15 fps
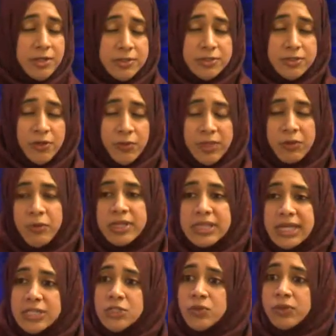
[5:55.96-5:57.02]
also that when
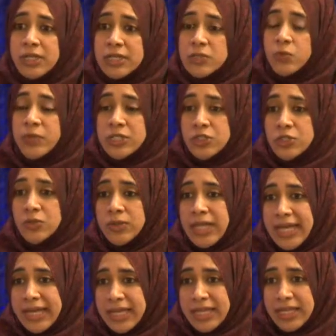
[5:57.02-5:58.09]
they do things we do
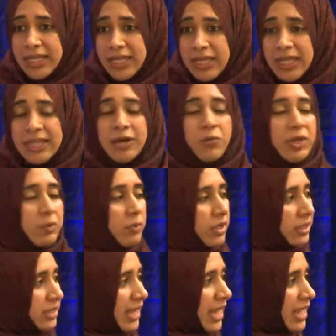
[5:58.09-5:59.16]
like, that we
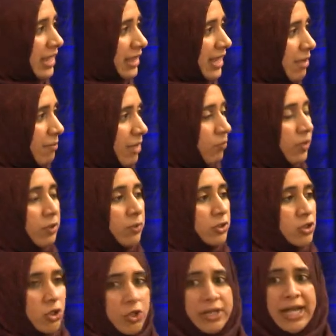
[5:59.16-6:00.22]
will thank them and we will
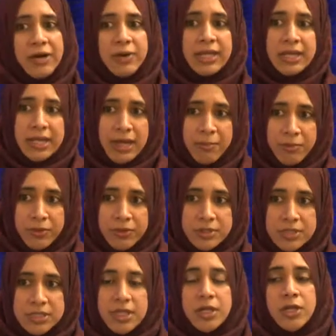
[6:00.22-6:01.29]
turn out in
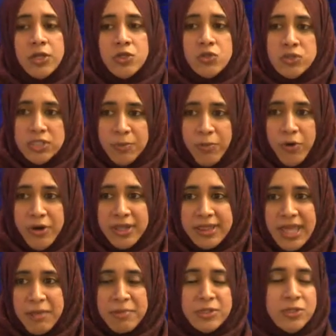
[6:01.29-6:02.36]
numbers to support
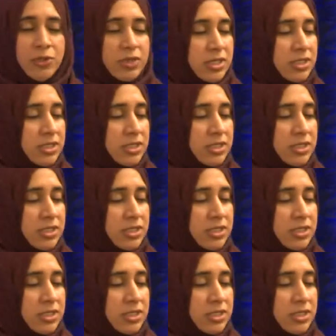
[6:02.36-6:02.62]
them. And so